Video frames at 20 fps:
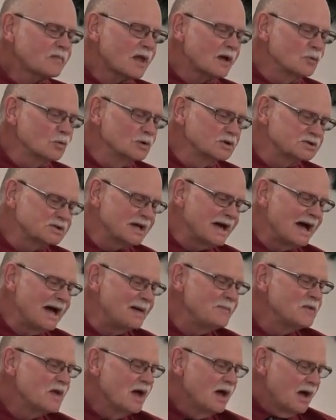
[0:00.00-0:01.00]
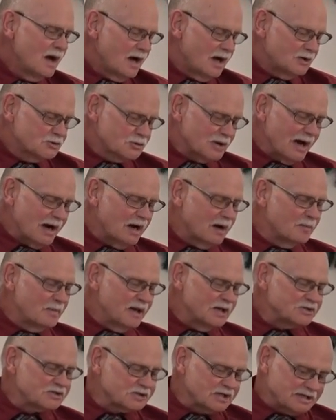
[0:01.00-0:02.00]
And we'll tie uh, try our
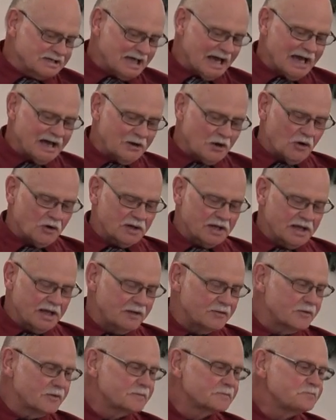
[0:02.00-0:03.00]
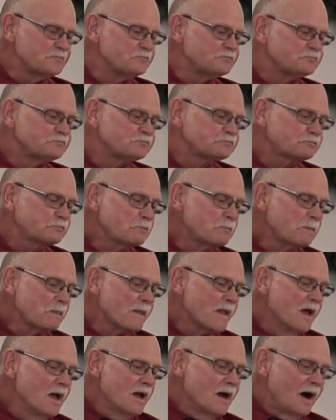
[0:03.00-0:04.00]
best to tie it all together.
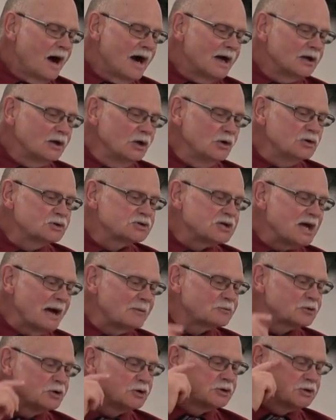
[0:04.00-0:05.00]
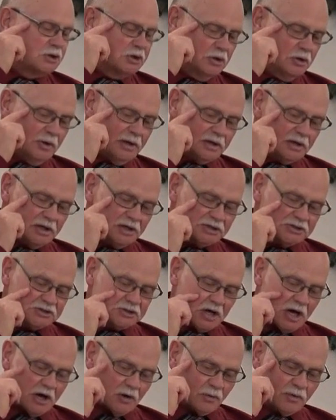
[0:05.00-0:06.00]
All right, Luke chapter 2, I'm going to
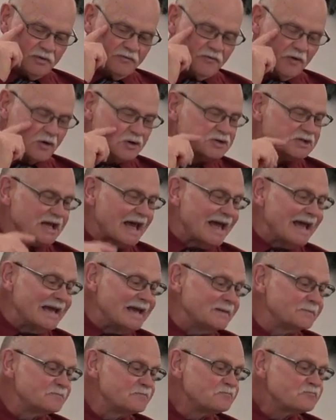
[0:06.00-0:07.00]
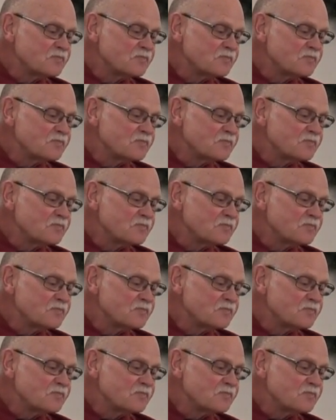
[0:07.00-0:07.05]
start with verse 8.